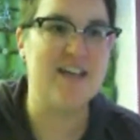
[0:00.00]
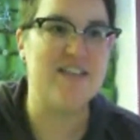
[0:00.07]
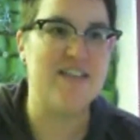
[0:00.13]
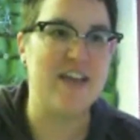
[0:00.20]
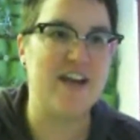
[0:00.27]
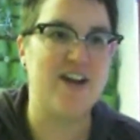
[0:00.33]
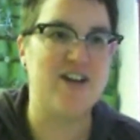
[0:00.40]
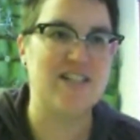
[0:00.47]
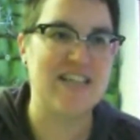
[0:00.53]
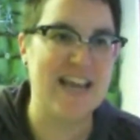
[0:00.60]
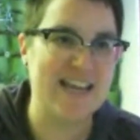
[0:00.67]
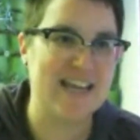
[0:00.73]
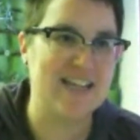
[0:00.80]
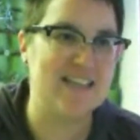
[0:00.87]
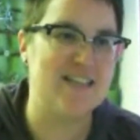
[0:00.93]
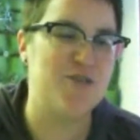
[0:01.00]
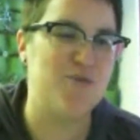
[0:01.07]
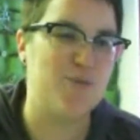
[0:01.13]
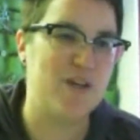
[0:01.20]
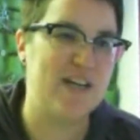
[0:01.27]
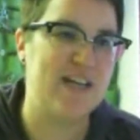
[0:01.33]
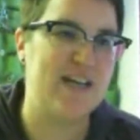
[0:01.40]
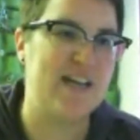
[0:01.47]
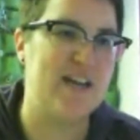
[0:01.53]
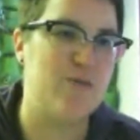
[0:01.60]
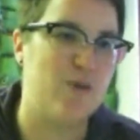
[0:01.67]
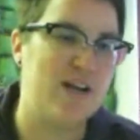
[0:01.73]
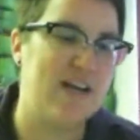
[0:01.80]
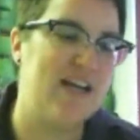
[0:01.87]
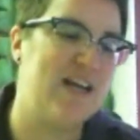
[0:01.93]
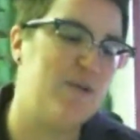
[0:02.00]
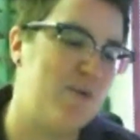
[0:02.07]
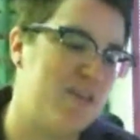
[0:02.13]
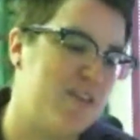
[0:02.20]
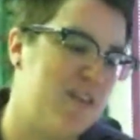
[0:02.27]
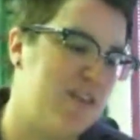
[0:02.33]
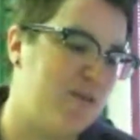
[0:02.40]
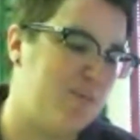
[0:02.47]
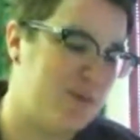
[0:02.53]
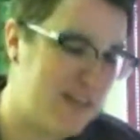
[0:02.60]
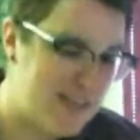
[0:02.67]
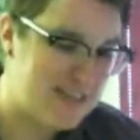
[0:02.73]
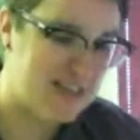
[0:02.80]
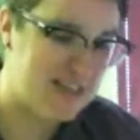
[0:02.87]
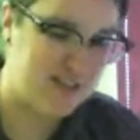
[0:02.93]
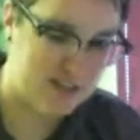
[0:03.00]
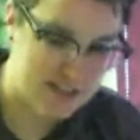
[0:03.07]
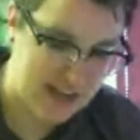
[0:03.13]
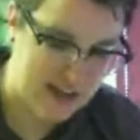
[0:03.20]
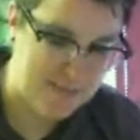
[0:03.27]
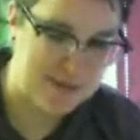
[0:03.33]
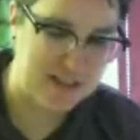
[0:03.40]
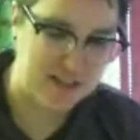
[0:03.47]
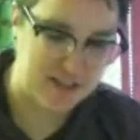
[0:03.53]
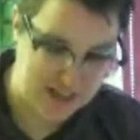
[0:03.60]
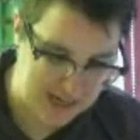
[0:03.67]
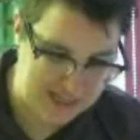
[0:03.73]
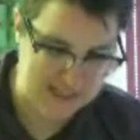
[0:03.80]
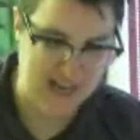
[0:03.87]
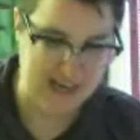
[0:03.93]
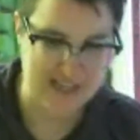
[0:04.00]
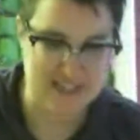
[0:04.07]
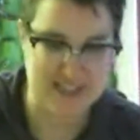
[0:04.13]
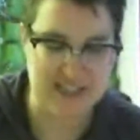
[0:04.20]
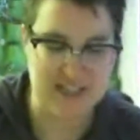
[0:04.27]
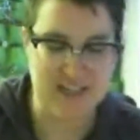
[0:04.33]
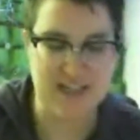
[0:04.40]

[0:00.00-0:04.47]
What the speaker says: They are taking this reading and reading it within their place and their time and their context.